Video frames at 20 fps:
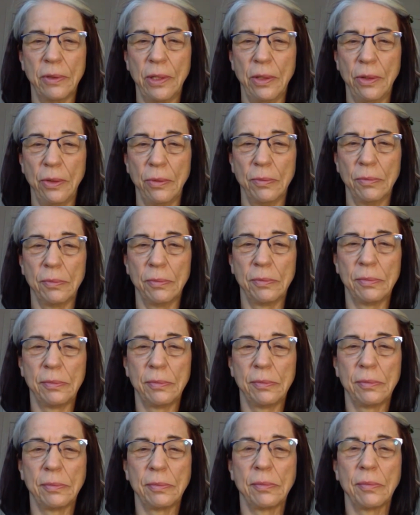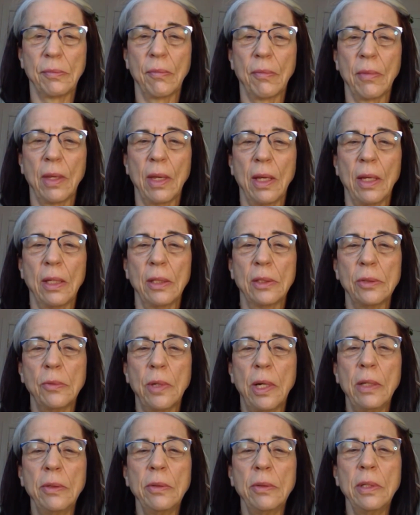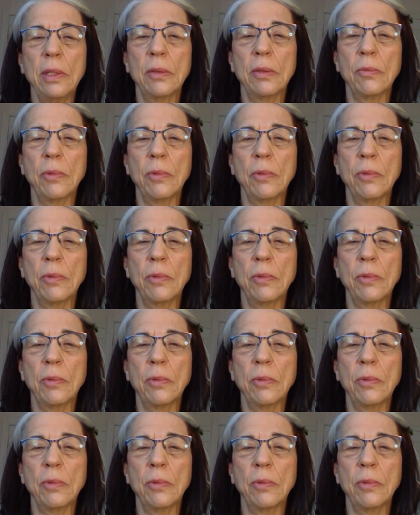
you. So, other than